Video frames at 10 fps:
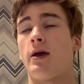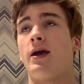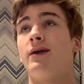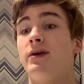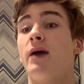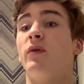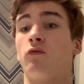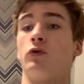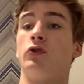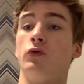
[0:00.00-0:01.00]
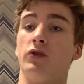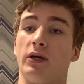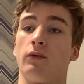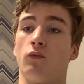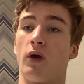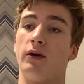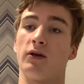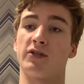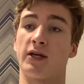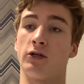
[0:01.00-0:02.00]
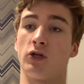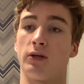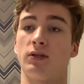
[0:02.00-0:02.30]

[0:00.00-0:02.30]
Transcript: in the aim of reducing radar signature,